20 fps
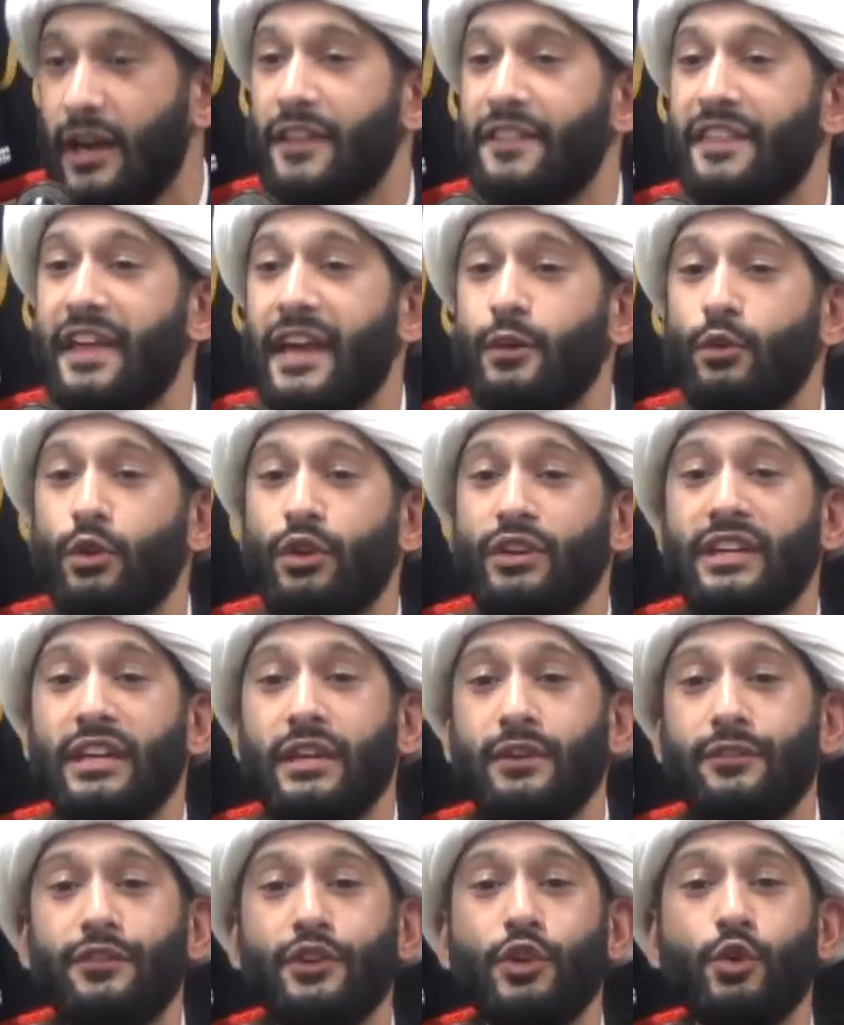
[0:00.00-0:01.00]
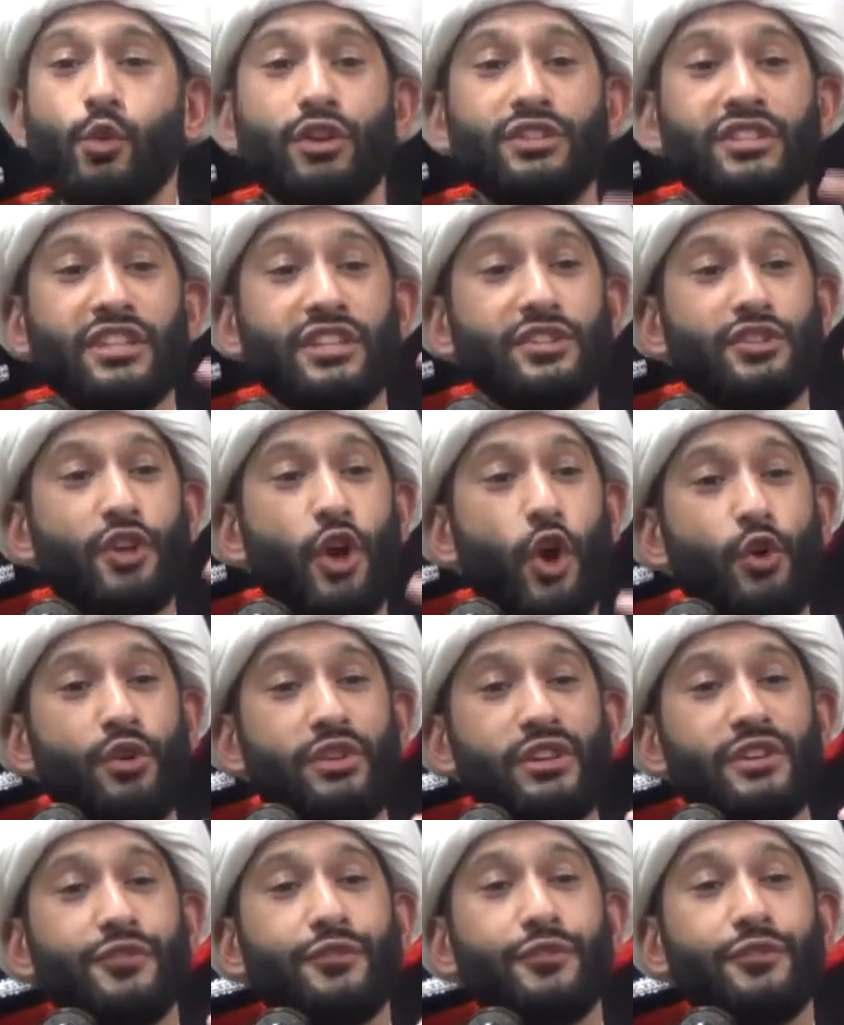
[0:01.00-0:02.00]
they will give you what is known
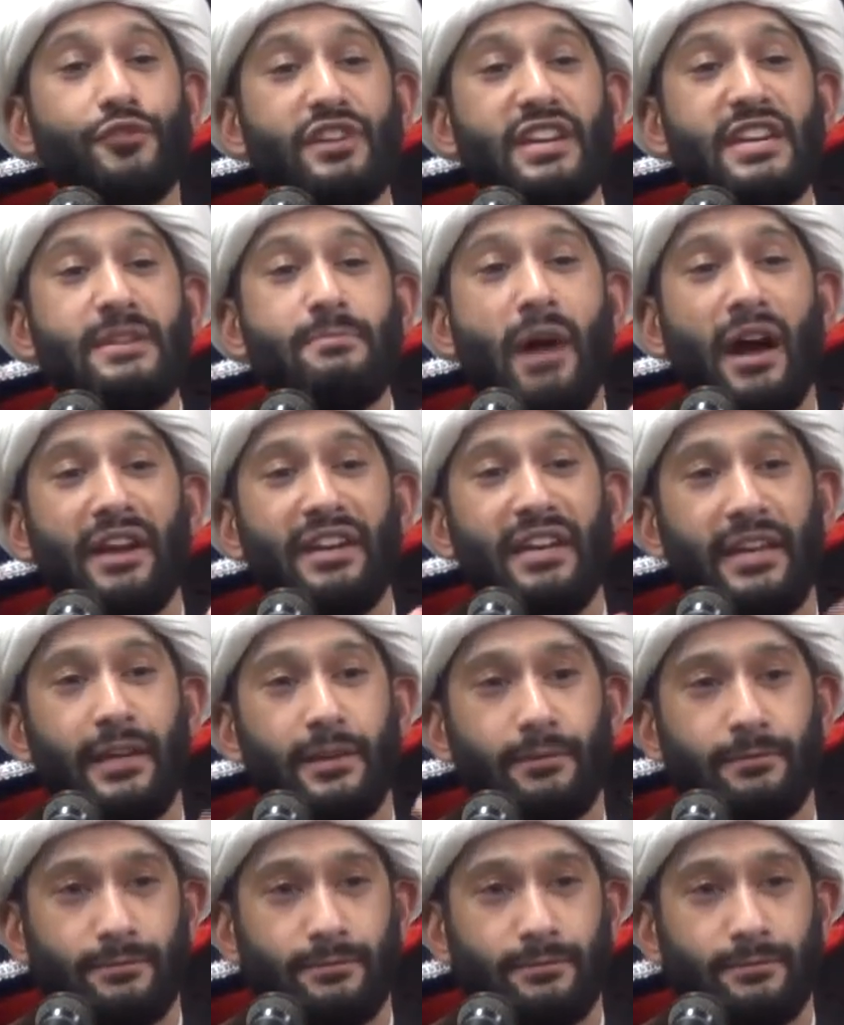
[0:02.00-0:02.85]
as free money.